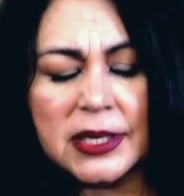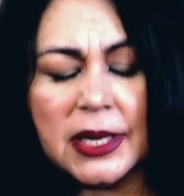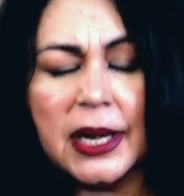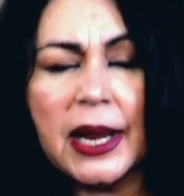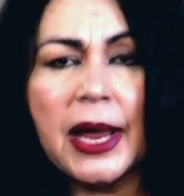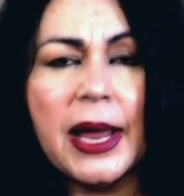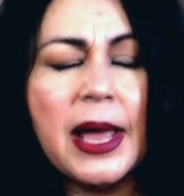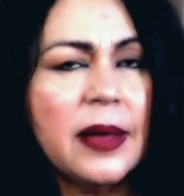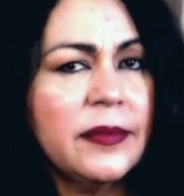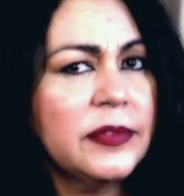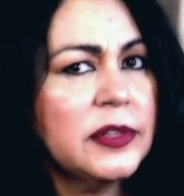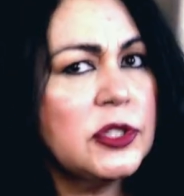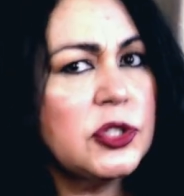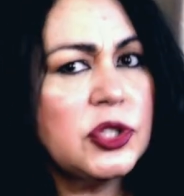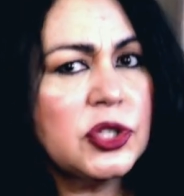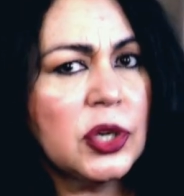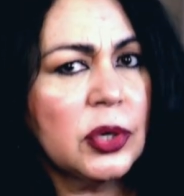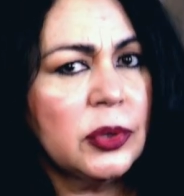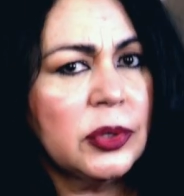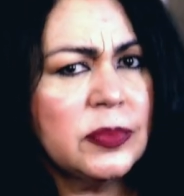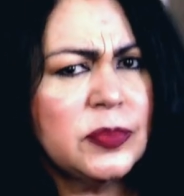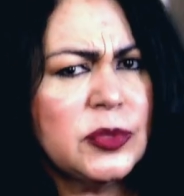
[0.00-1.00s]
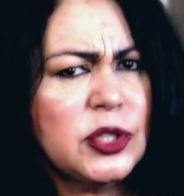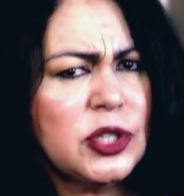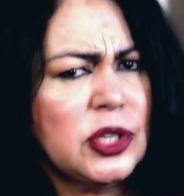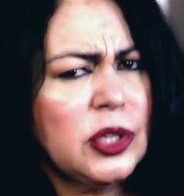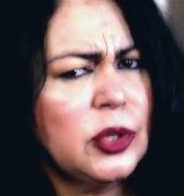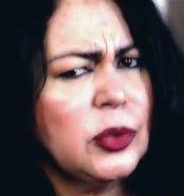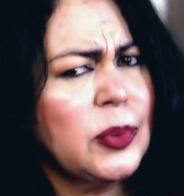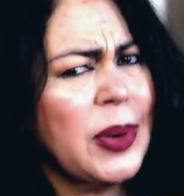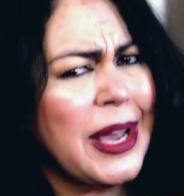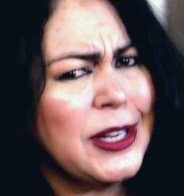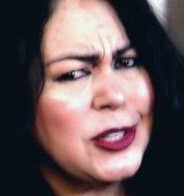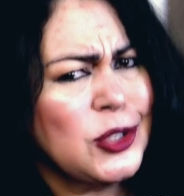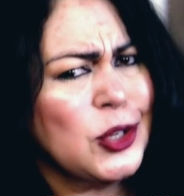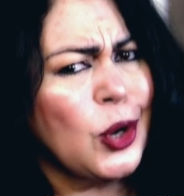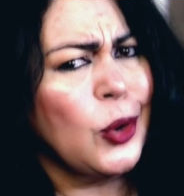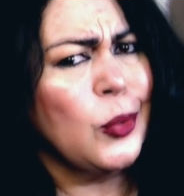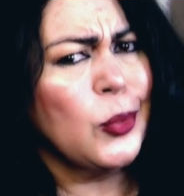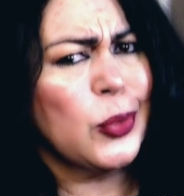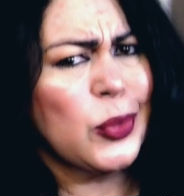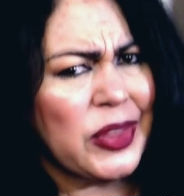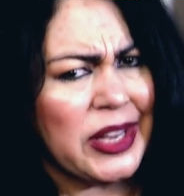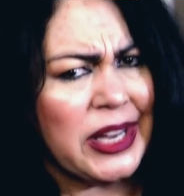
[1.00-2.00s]
And I haven't showed them to you, I
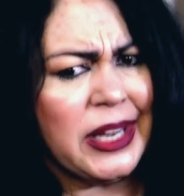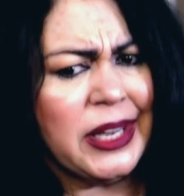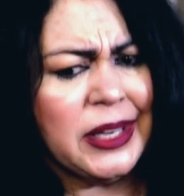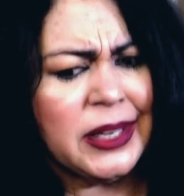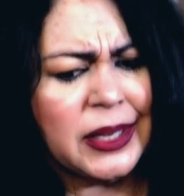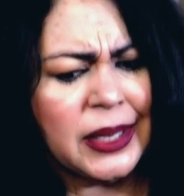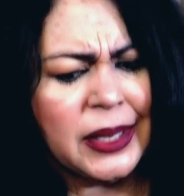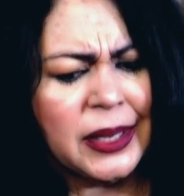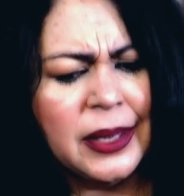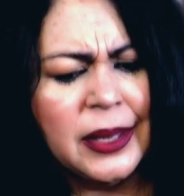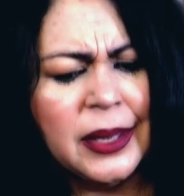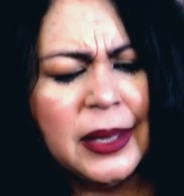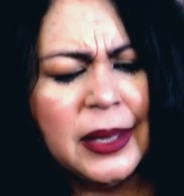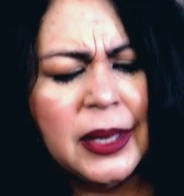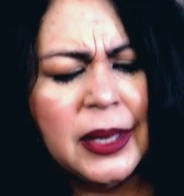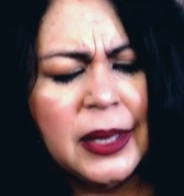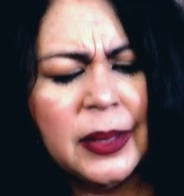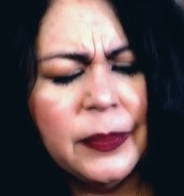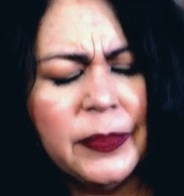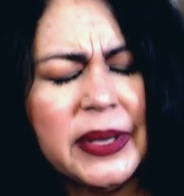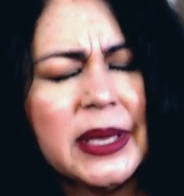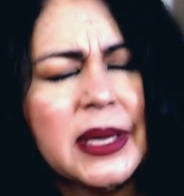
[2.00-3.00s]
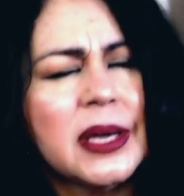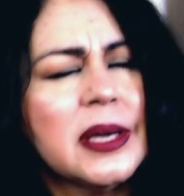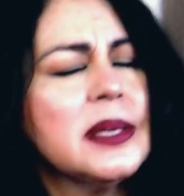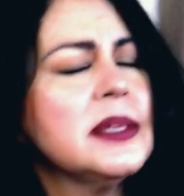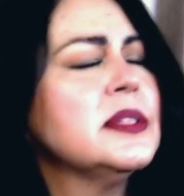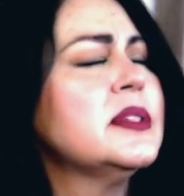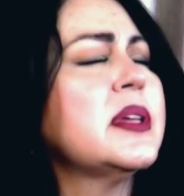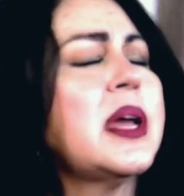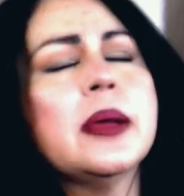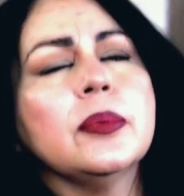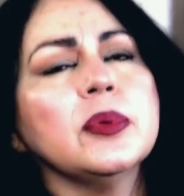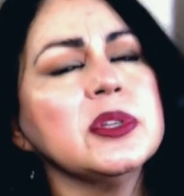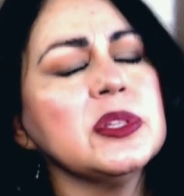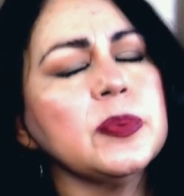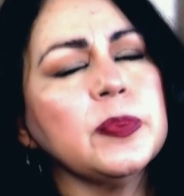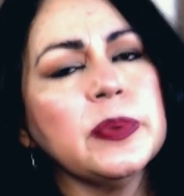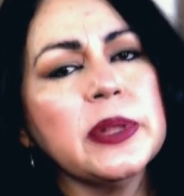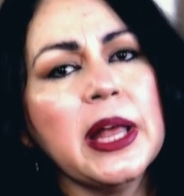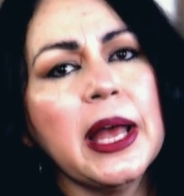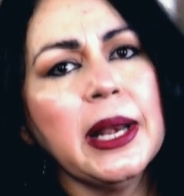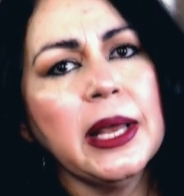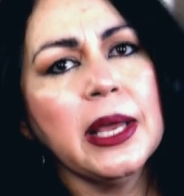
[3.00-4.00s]
don't think, because I was
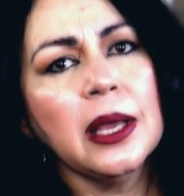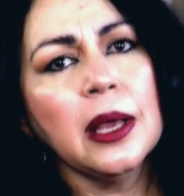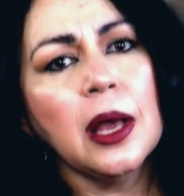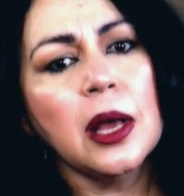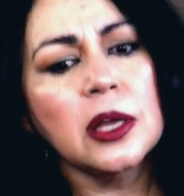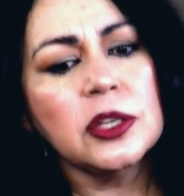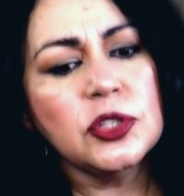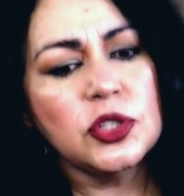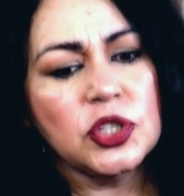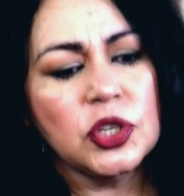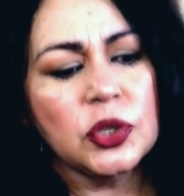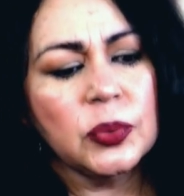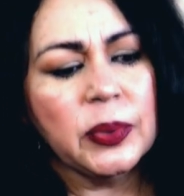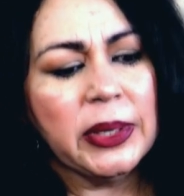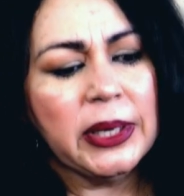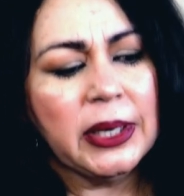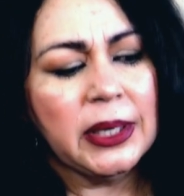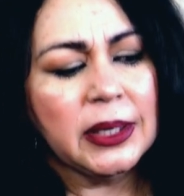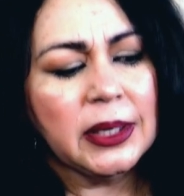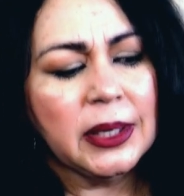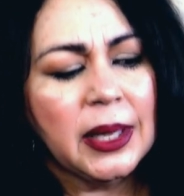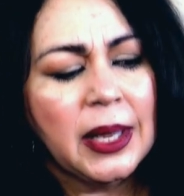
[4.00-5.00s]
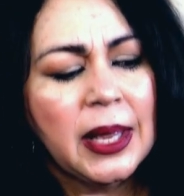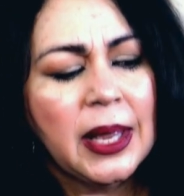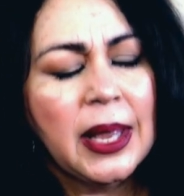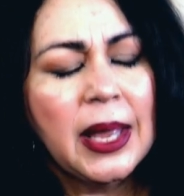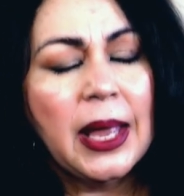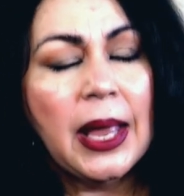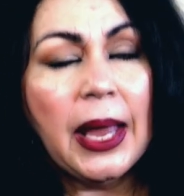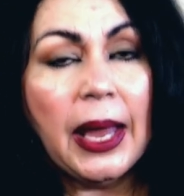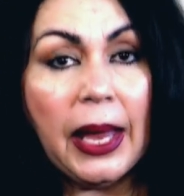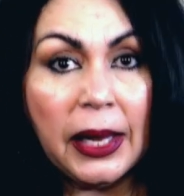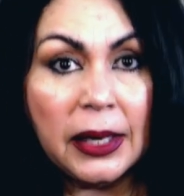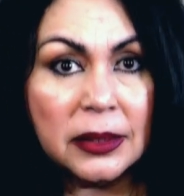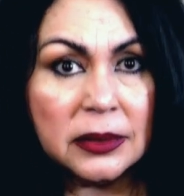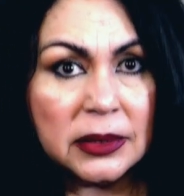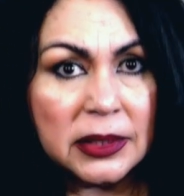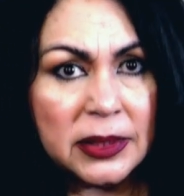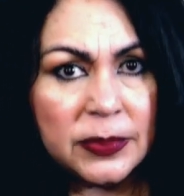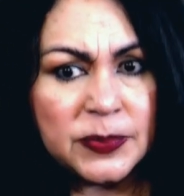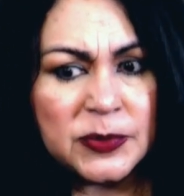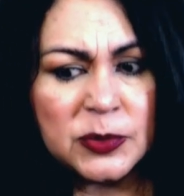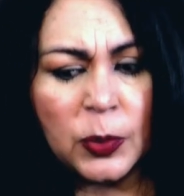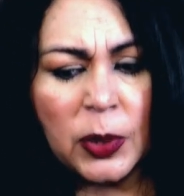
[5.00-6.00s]
planning on doing a
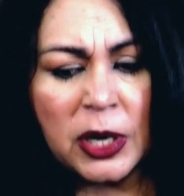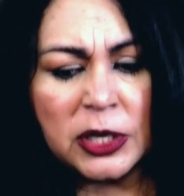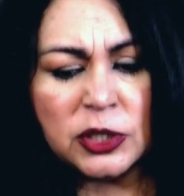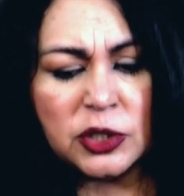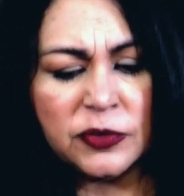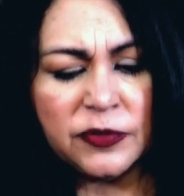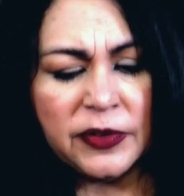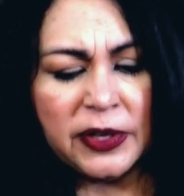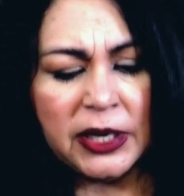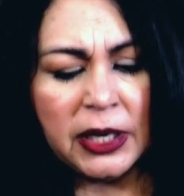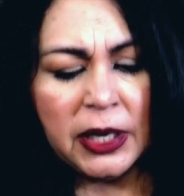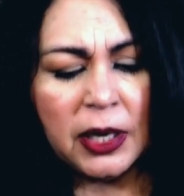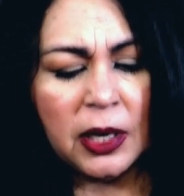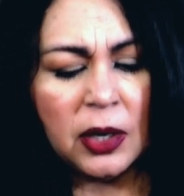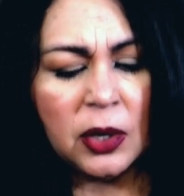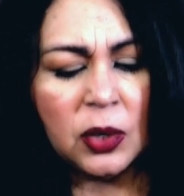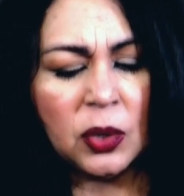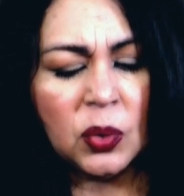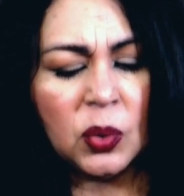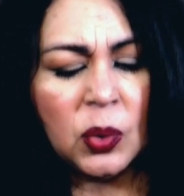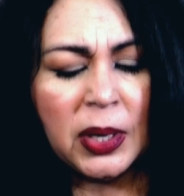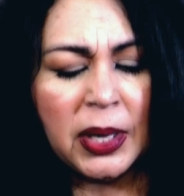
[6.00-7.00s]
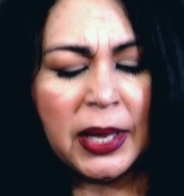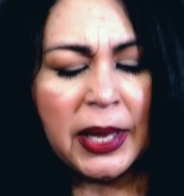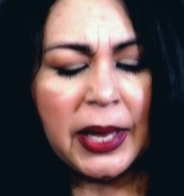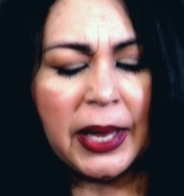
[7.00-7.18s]
lip swatch video.